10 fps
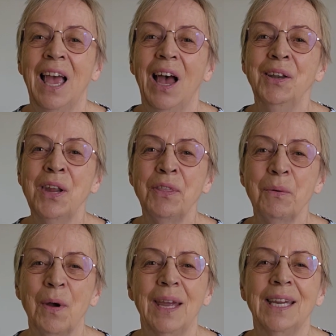
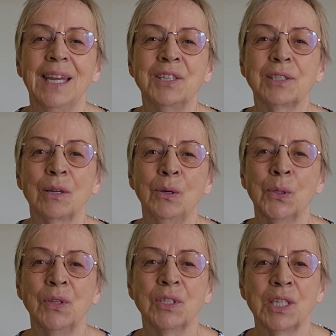Another way is to
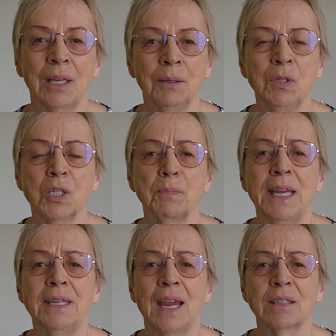look at the time you
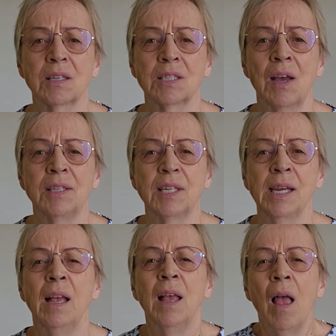spend
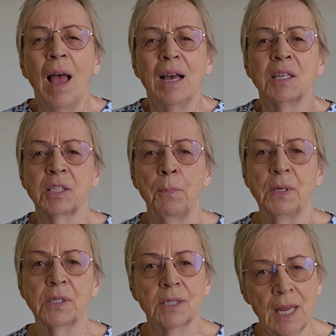exercising as a
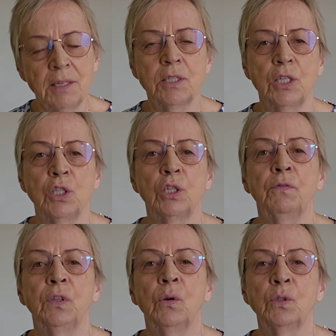percentage
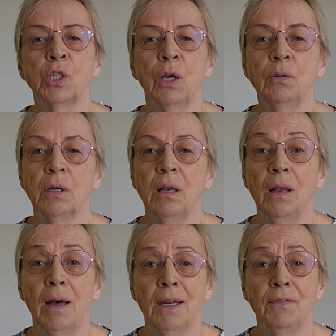of your total
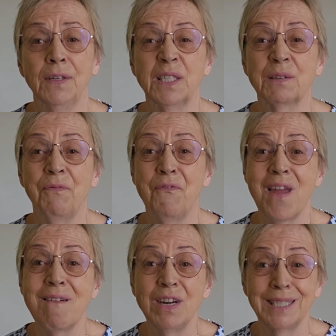life. It's
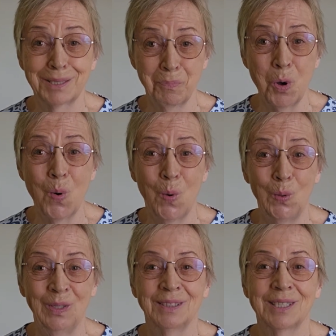very
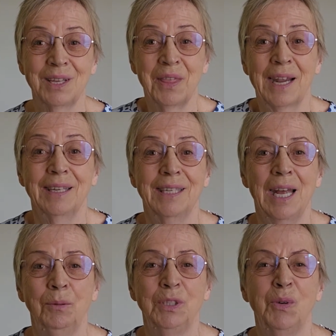small, so that can
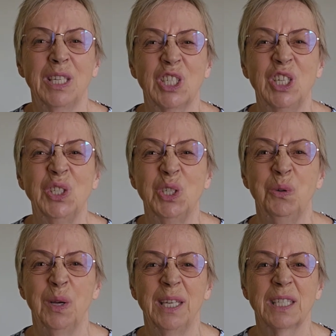help you actually
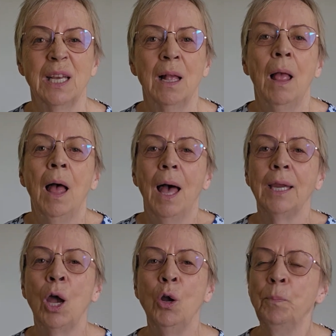do it.
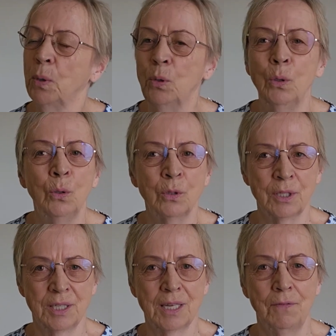I hope all
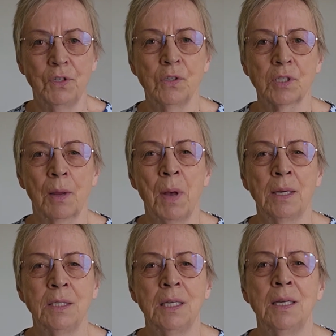this gives you some
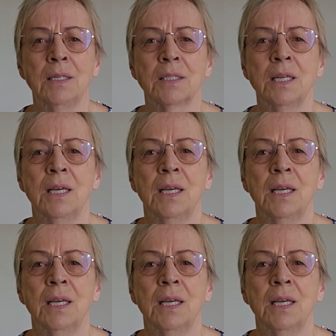ideas.